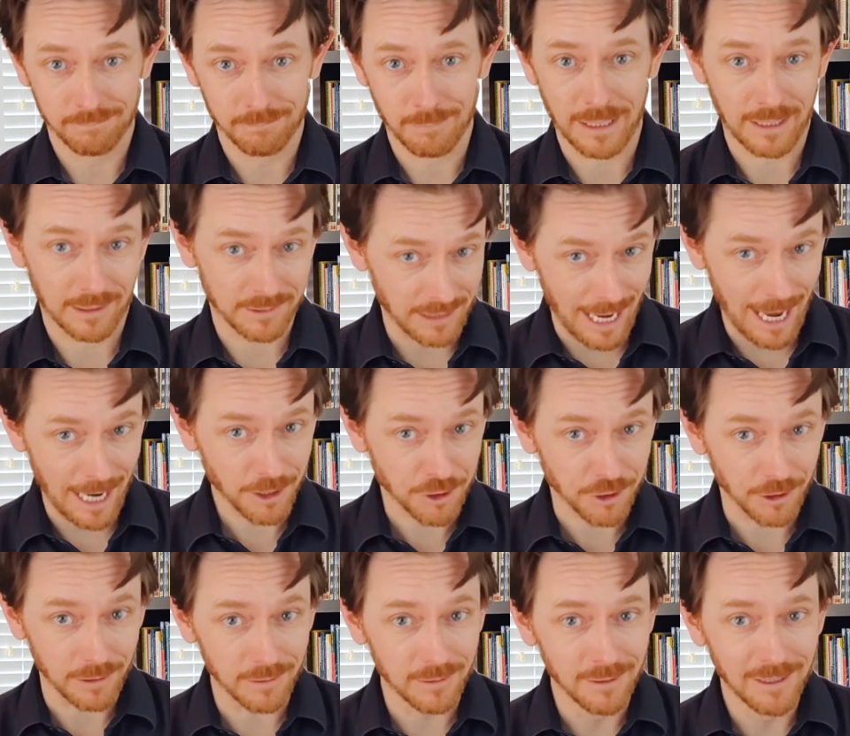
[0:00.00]
Because
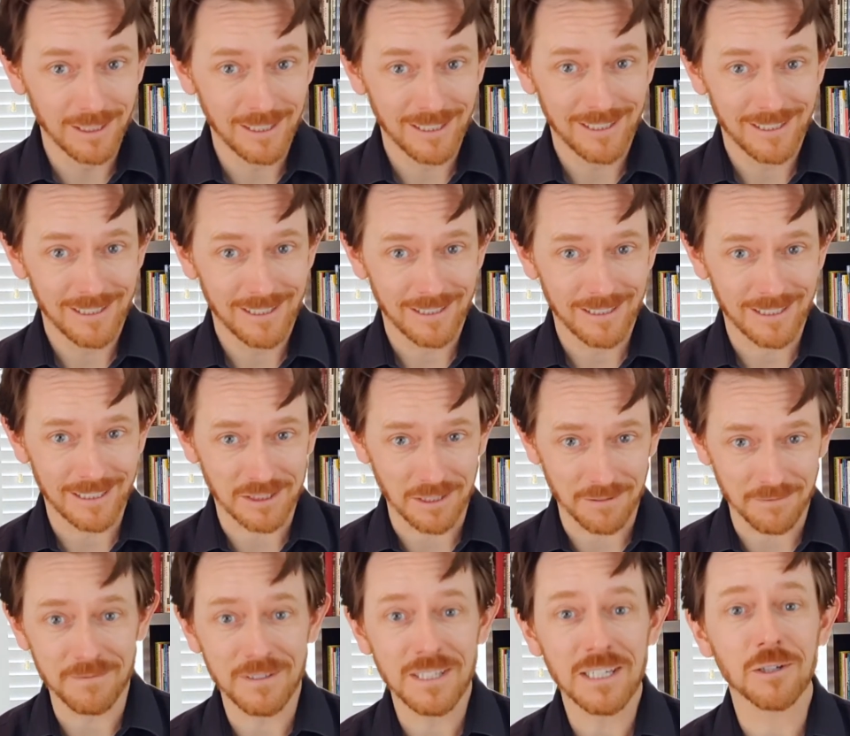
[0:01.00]
action is
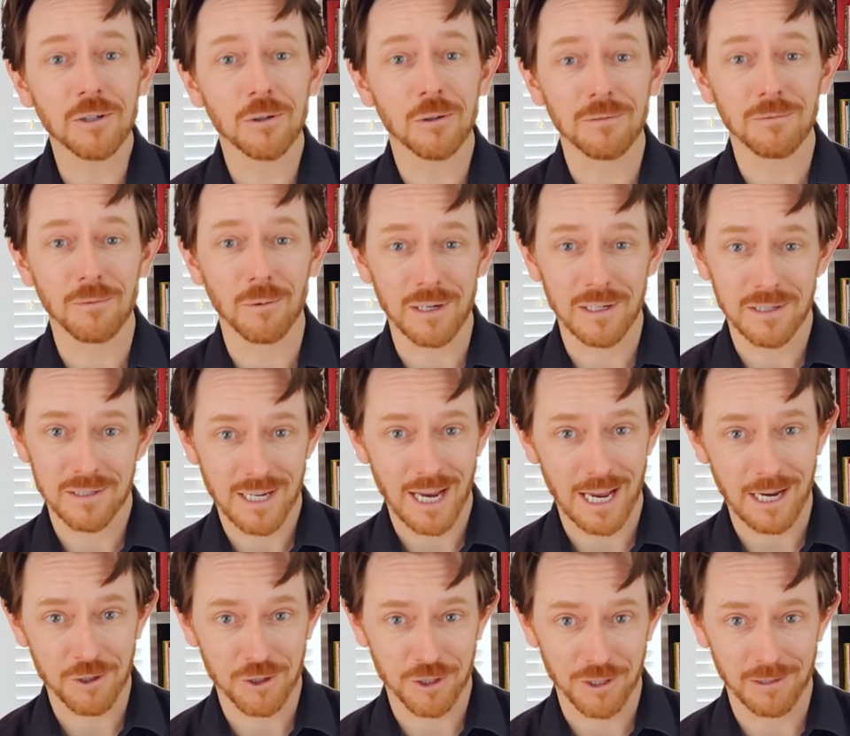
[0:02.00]
a vehicle for
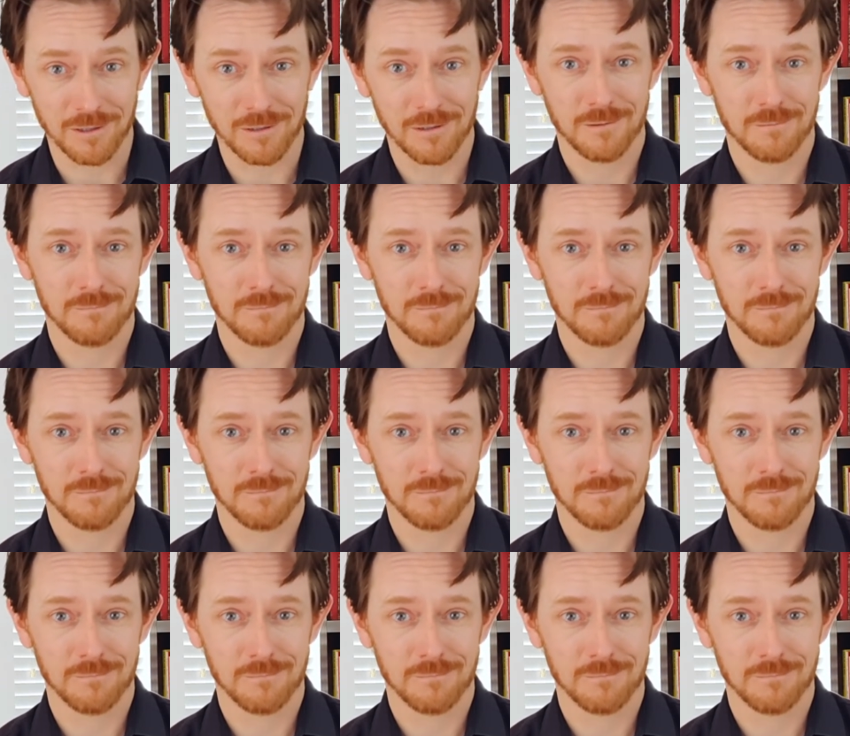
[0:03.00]
intention.